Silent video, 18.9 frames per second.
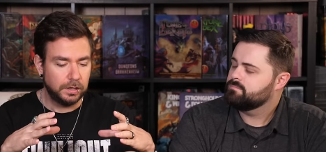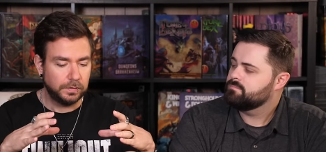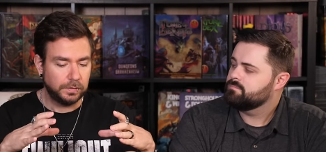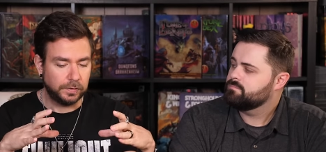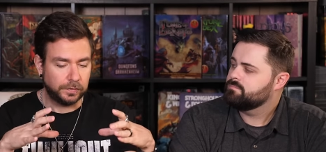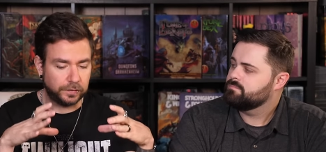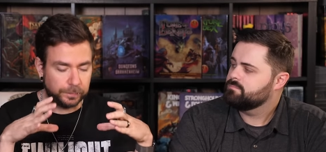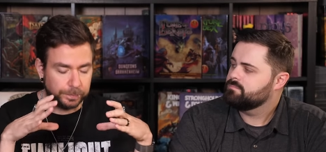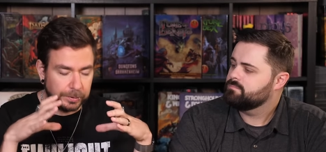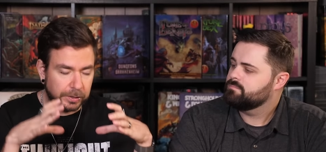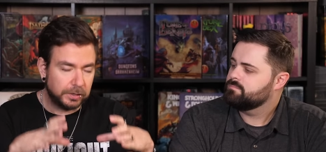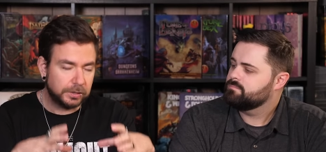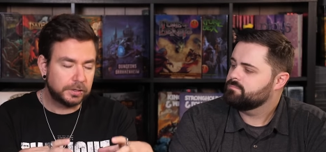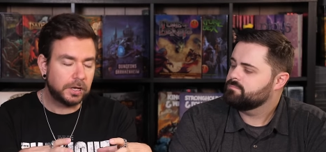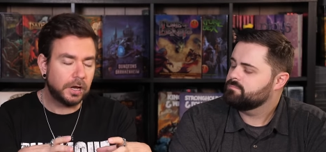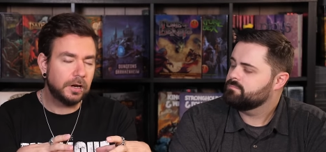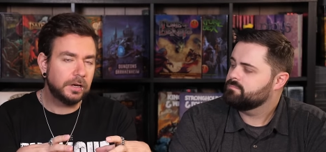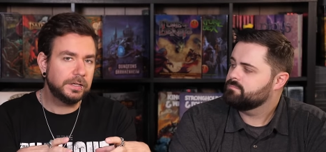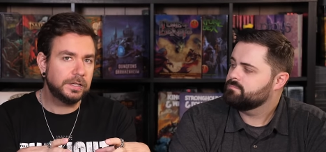Speaker 1: that spirit
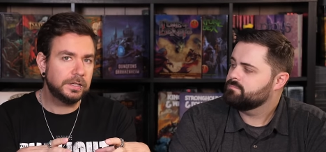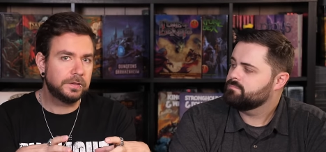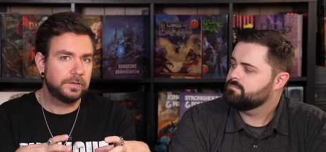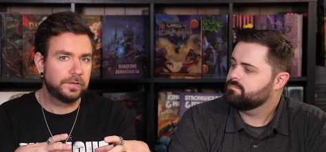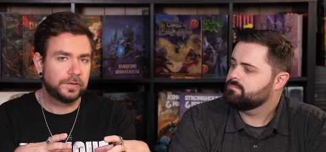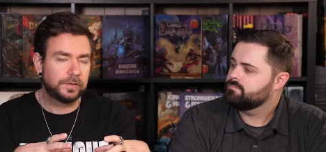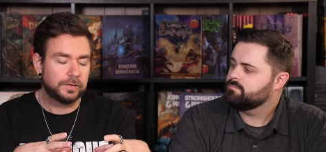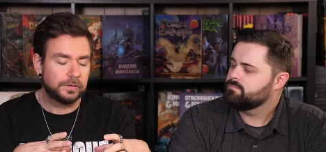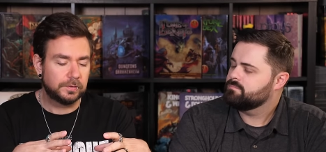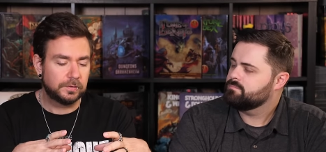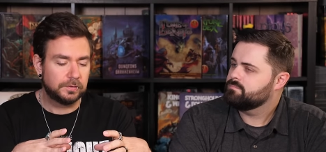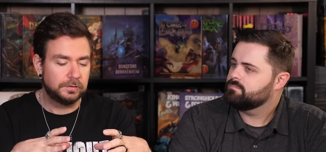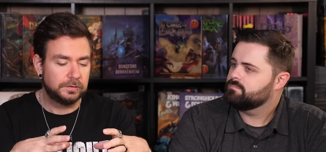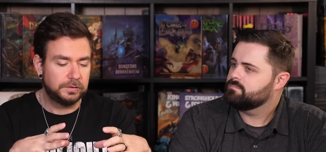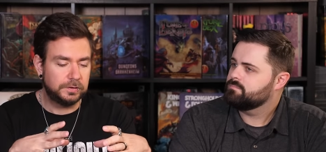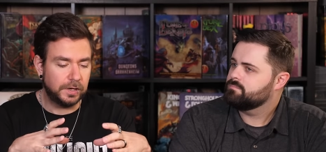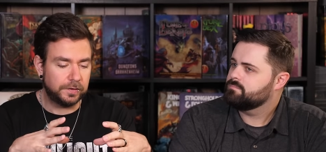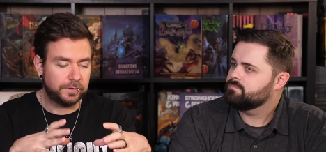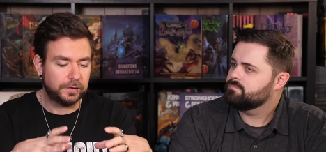guardians
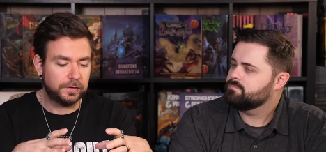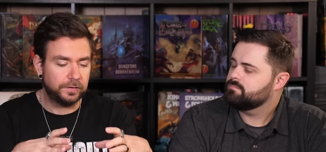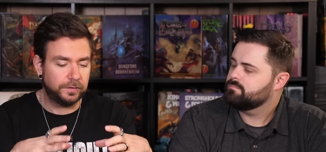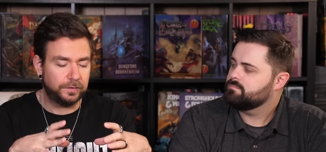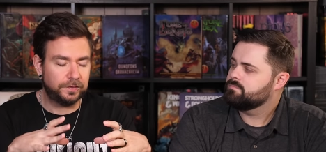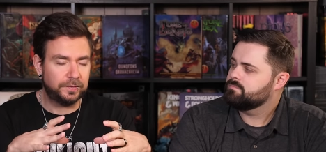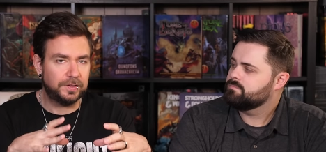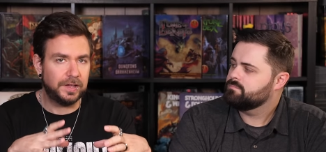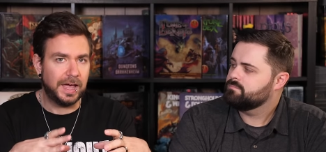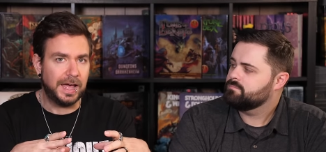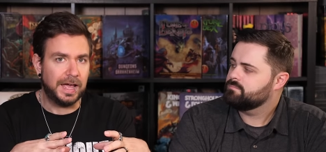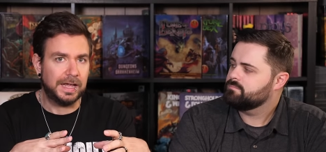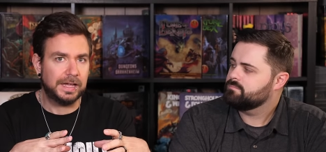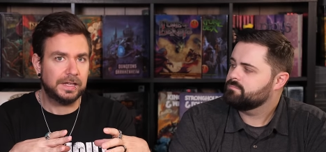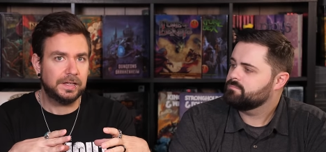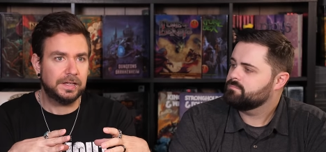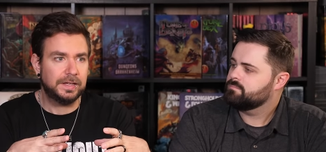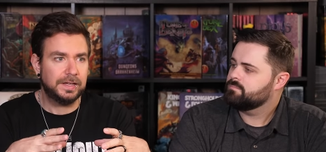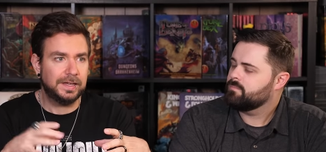doesn't
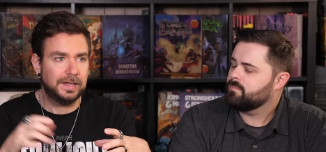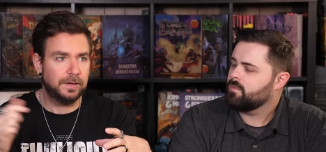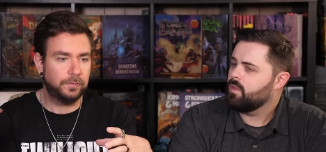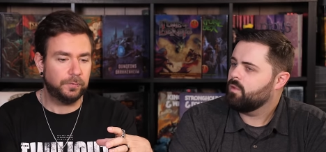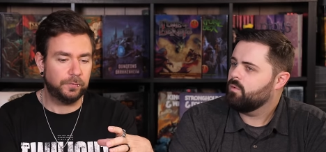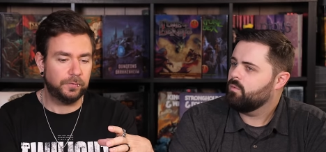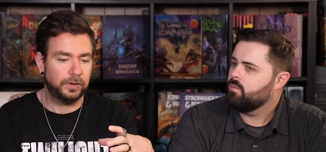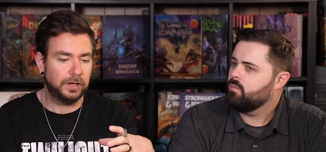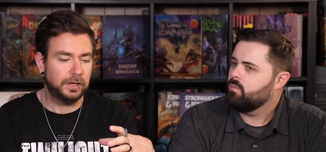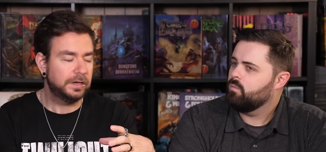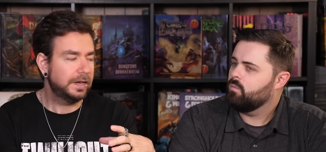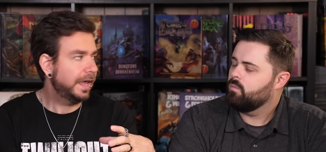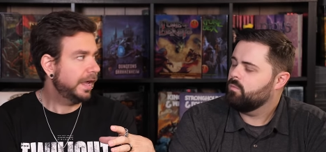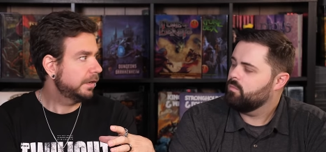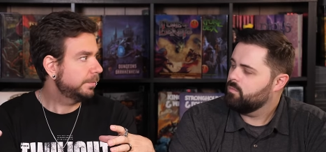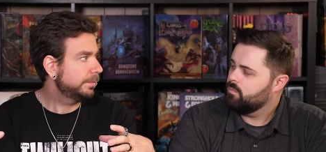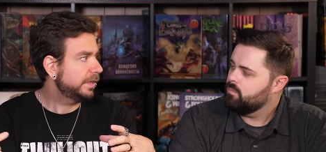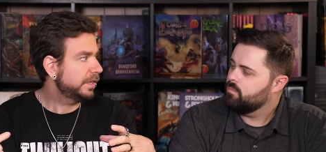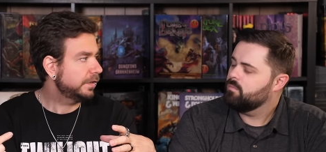stack. If an
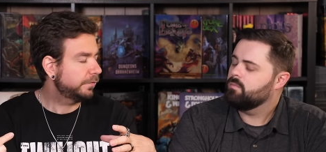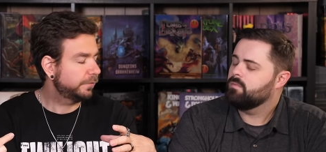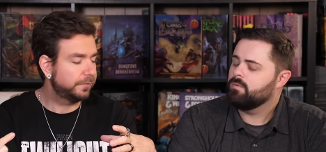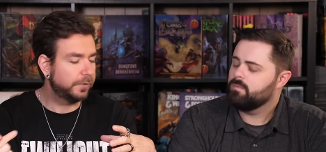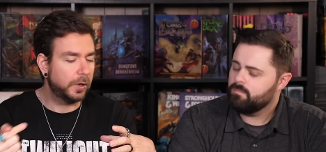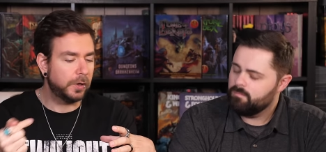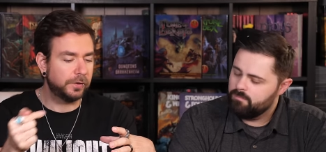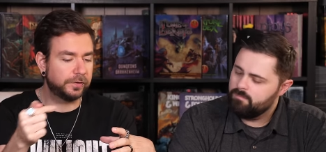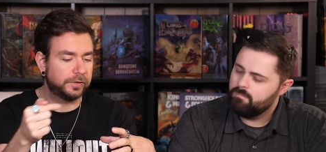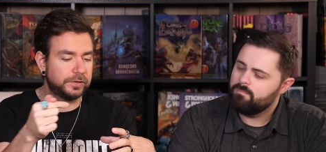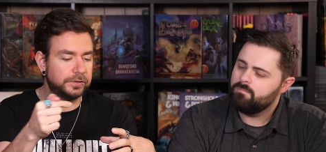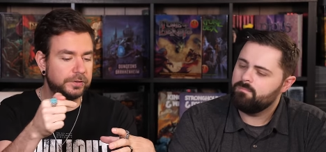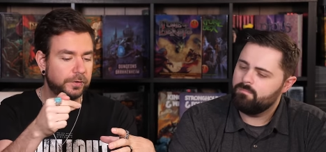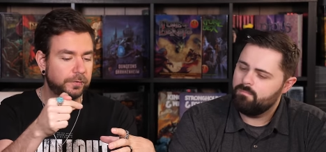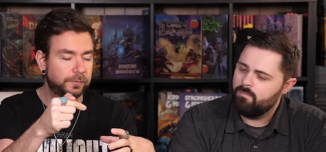enemy falls into